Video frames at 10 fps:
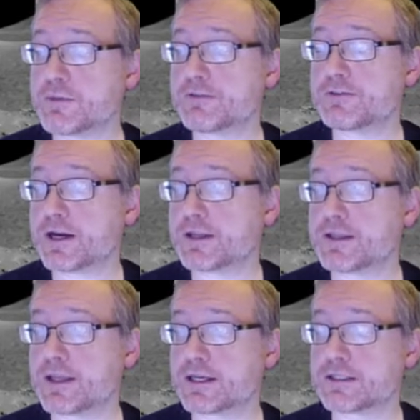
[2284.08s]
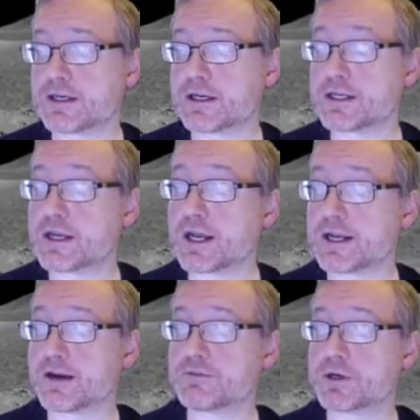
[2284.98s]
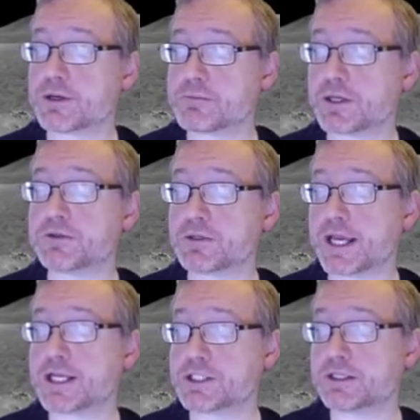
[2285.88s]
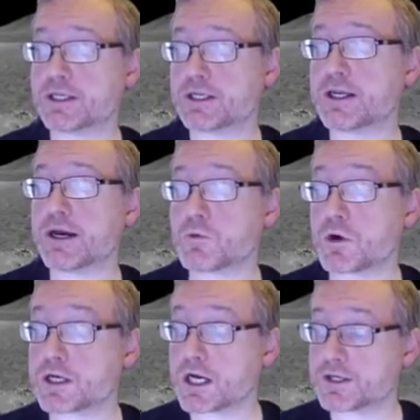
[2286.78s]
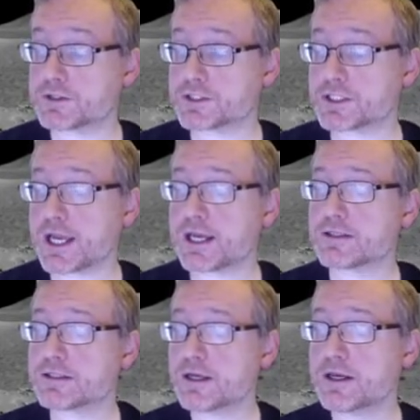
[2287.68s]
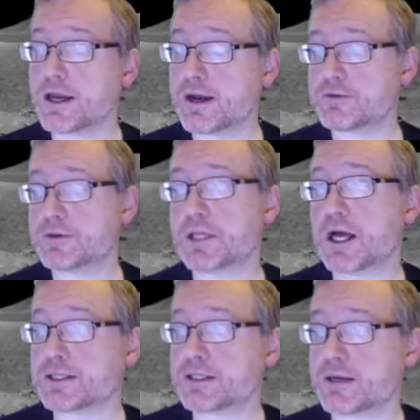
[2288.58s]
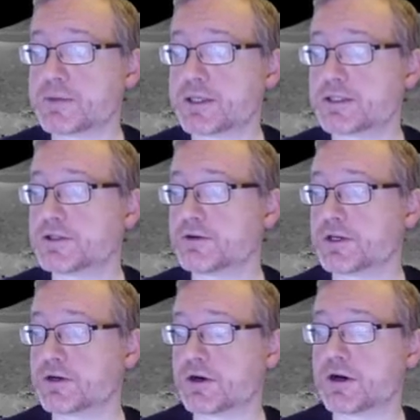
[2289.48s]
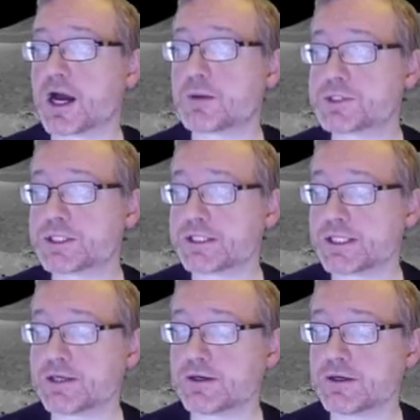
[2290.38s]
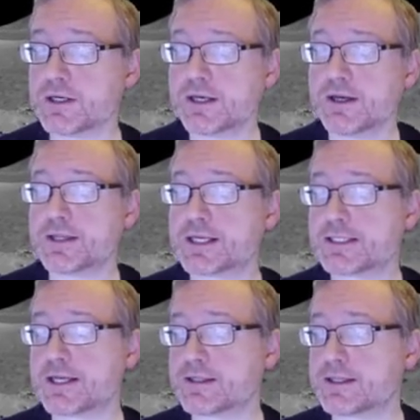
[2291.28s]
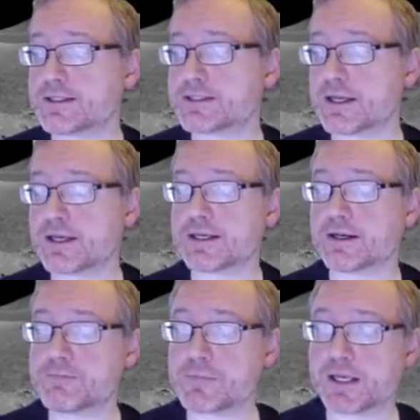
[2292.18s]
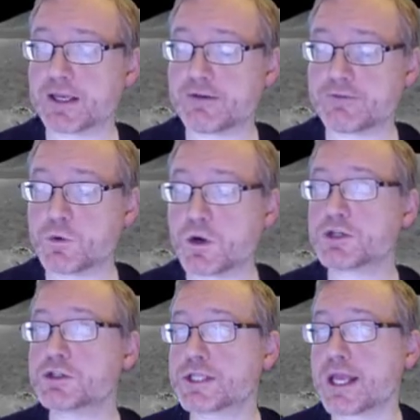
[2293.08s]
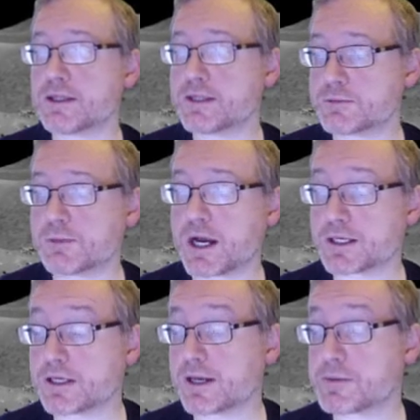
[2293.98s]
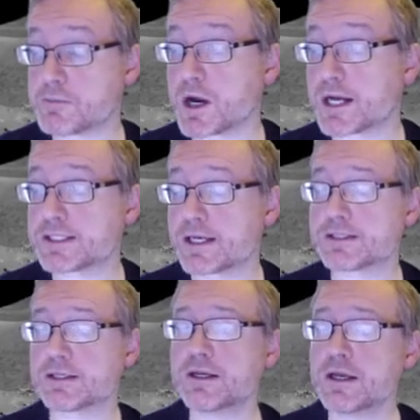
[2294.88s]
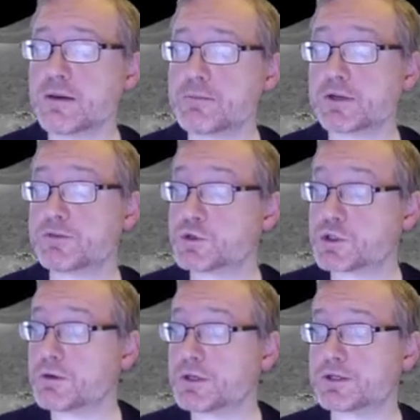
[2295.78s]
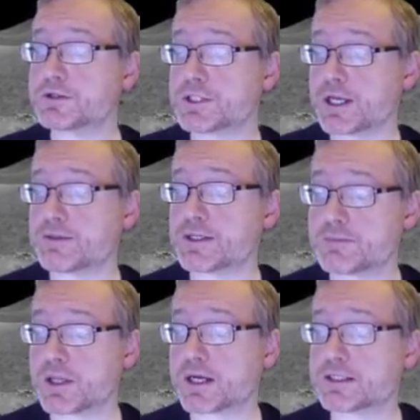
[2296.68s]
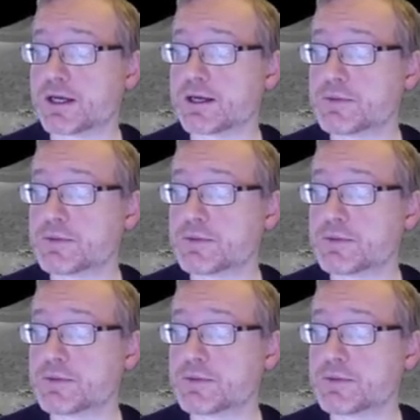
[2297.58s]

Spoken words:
find that not every bundle agent in a network understands every block type. And so there are options here that say things like, if you understand this block type, process it. But if you don't understand this block type,